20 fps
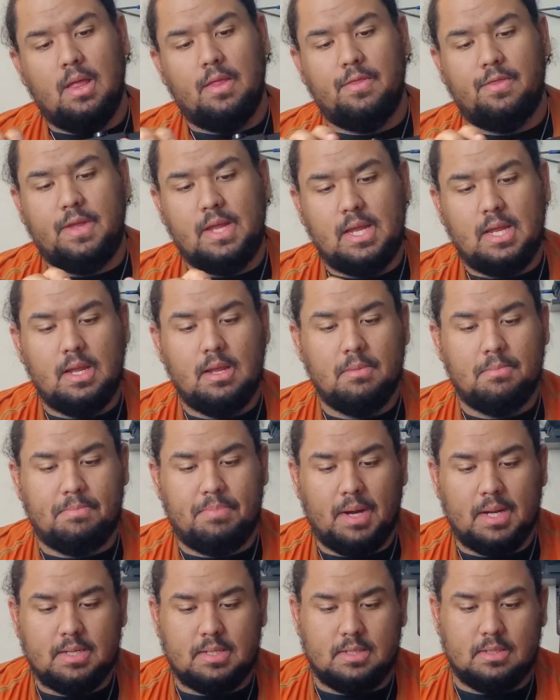The
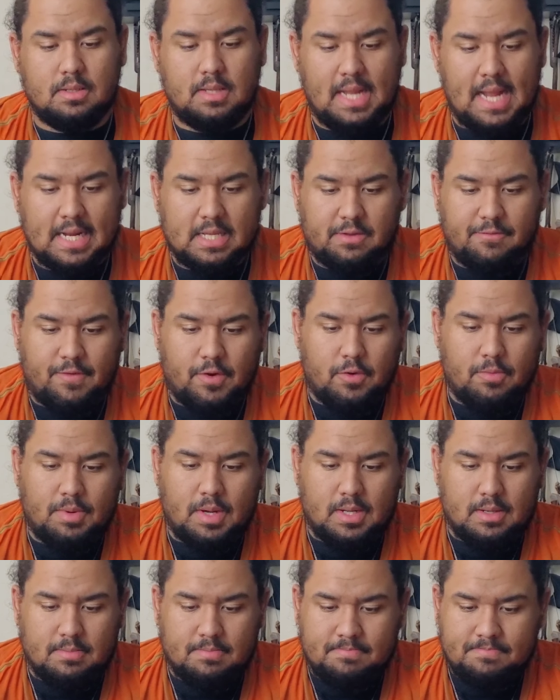button, the activator
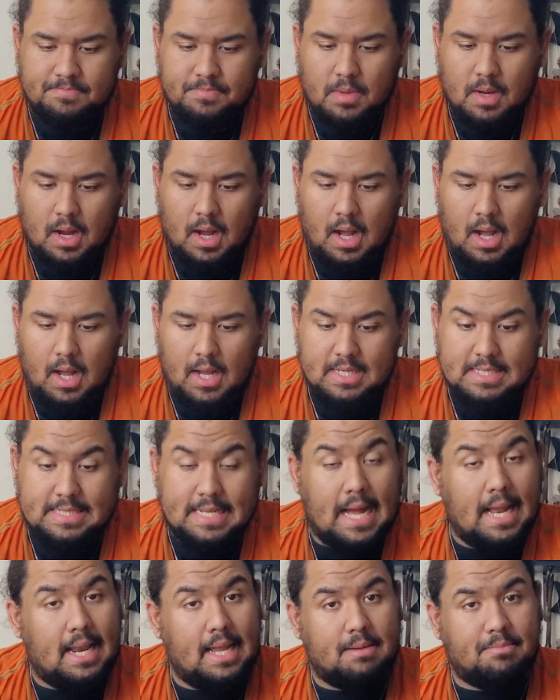button, is
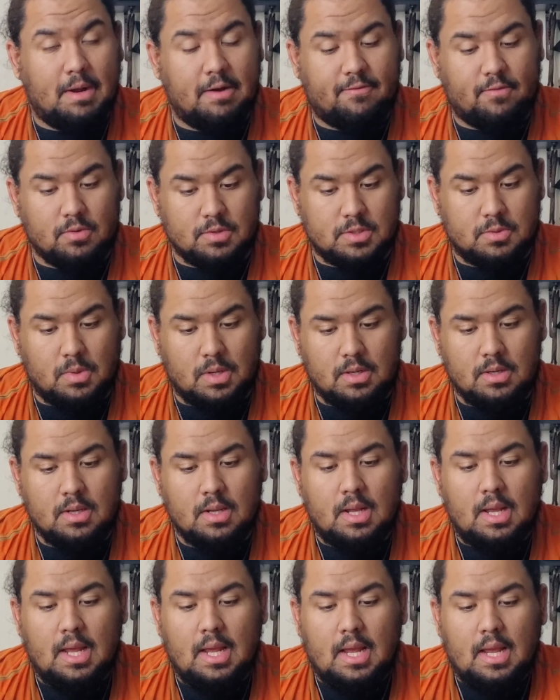not like my first one.
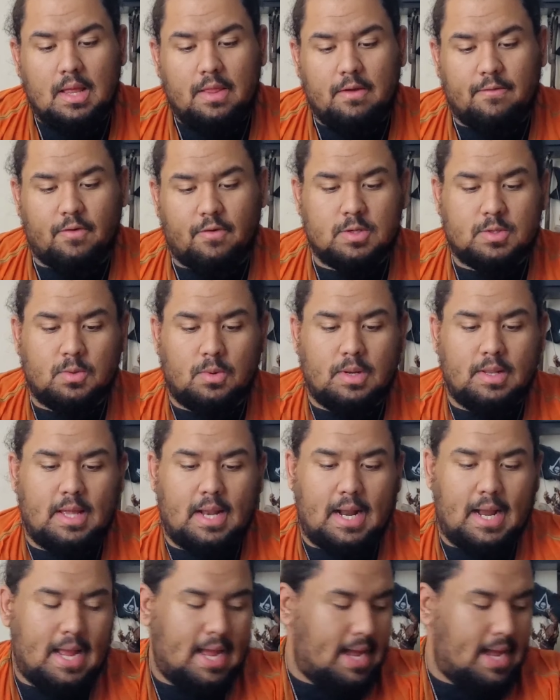The first one that I